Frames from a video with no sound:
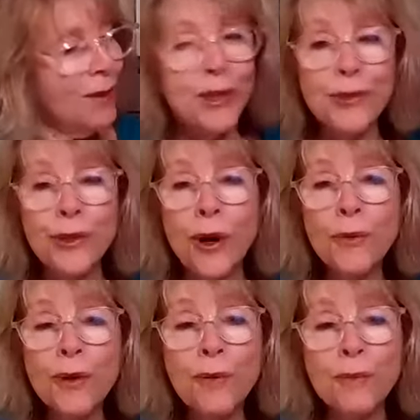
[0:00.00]
We
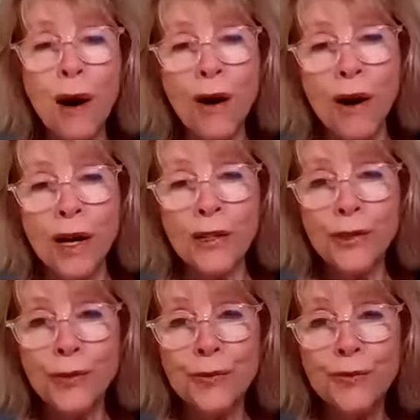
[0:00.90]
start with
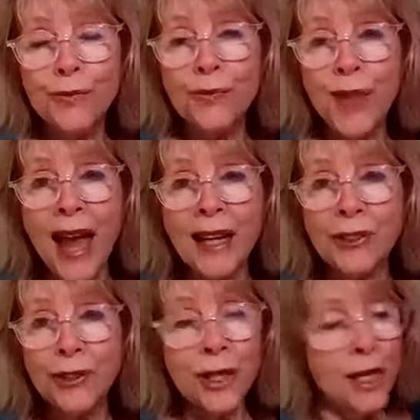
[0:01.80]
Mars,
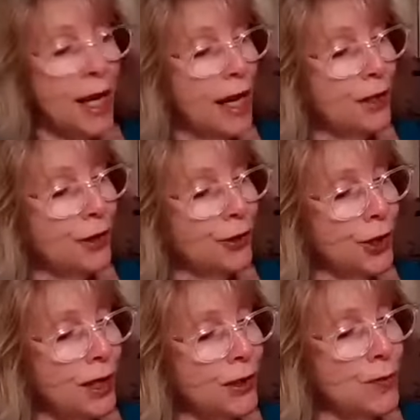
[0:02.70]
action and
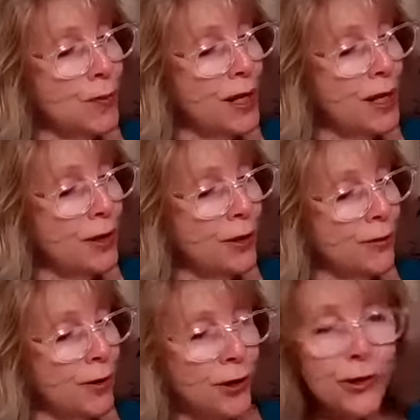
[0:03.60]
energy. It's been in
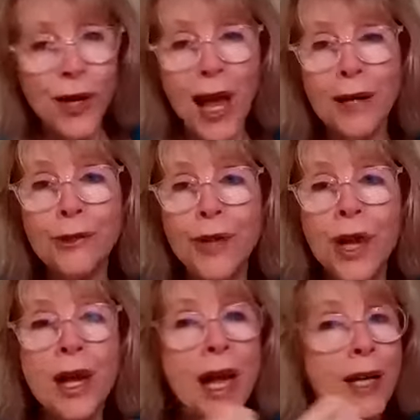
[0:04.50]
your first house,
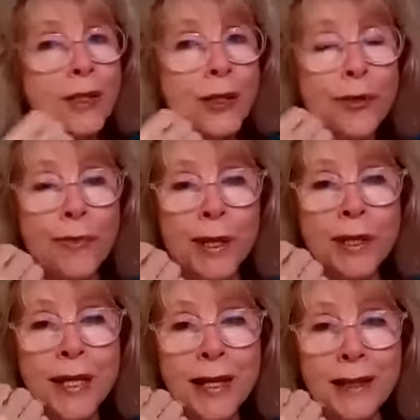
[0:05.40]
and you've
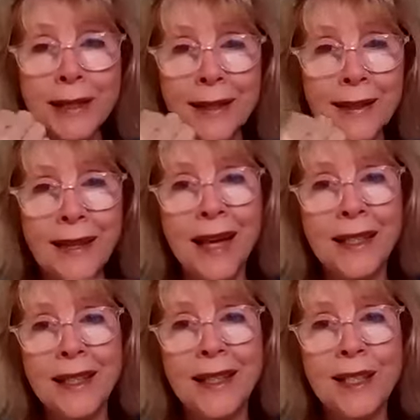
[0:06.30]
been telling it
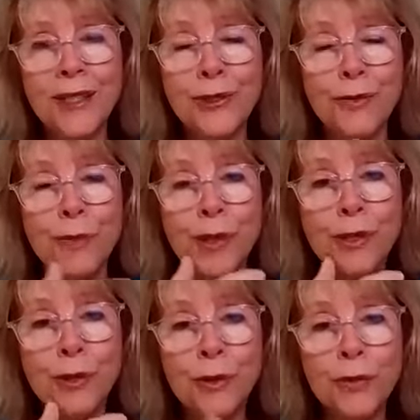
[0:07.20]
like it is. You've been
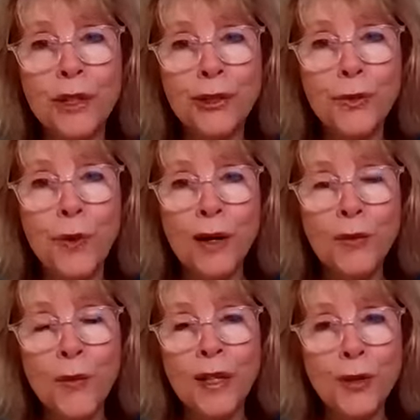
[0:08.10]
doing what you
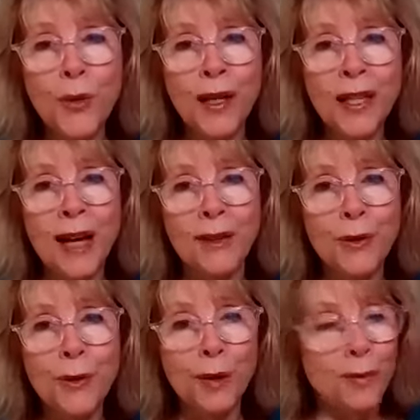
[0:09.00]
want, when you want, how
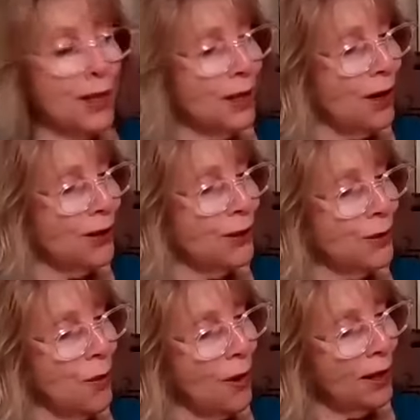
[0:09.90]
you want, because
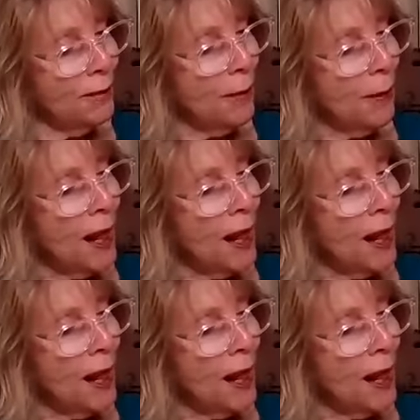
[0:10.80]
you want.